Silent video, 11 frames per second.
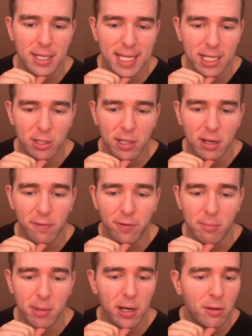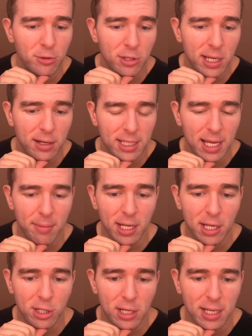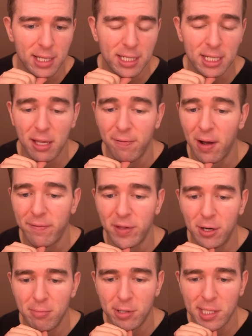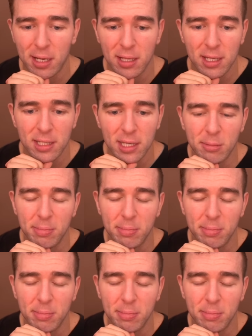additionally confirmed by ultrasound examination in 30% of these.